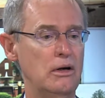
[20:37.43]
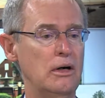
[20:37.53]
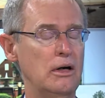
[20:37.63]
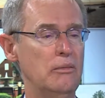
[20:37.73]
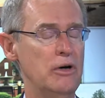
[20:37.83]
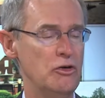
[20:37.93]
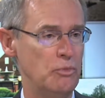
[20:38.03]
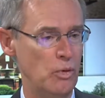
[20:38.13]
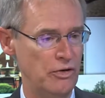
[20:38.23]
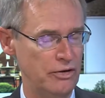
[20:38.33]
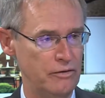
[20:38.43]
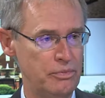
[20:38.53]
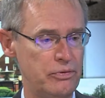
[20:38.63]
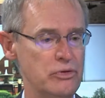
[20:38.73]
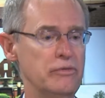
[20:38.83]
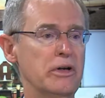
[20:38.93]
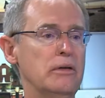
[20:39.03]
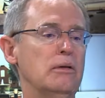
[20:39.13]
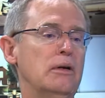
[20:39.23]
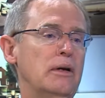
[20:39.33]
Both boards have approved
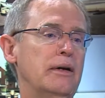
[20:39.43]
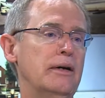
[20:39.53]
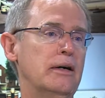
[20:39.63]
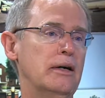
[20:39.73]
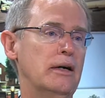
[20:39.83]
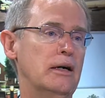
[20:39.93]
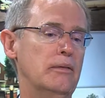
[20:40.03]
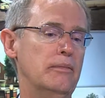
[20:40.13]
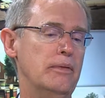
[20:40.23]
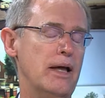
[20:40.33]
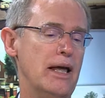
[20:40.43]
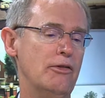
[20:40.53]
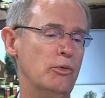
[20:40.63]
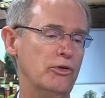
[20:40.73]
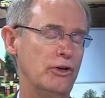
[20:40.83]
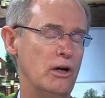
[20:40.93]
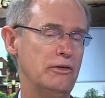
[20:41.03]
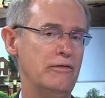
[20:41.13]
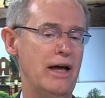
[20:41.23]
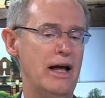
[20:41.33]
it. And the result
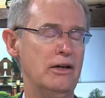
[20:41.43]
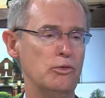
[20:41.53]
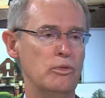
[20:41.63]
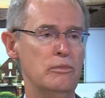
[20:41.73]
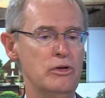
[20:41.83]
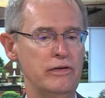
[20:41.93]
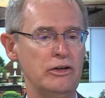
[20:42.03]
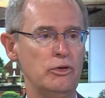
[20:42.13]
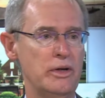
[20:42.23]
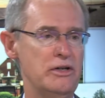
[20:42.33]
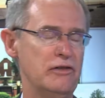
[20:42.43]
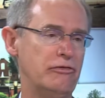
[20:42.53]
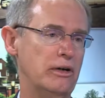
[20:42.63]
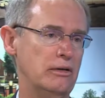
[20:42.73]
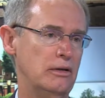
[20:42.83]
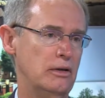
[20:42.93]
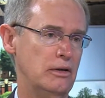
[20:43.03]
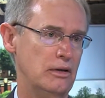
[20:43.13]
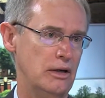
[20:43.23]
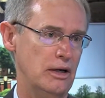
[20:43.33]
of that is we're moving to a different
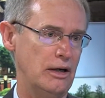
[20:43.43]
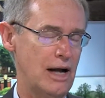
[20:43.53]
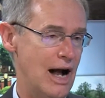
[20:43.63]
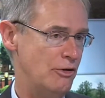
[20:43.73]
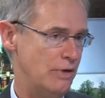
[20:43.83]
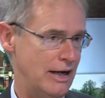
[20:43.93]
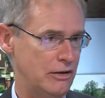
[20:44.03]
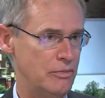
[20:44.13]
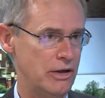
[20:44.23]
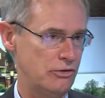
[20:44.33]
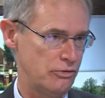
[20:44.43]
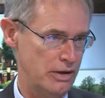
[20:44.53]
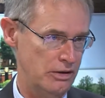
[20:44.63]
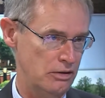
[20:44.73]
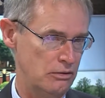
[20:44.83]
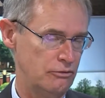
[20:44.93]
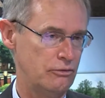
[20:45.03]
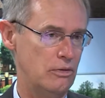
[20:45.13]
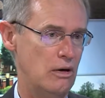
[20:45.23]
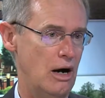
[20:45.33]
contract administrator
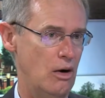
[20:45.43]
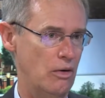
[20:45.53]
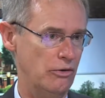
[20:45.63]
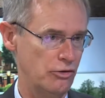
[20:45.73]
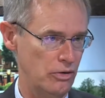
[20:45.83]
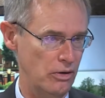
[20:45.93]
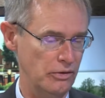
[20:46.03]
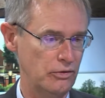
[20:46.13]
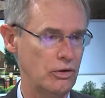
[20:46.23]
for our insurance.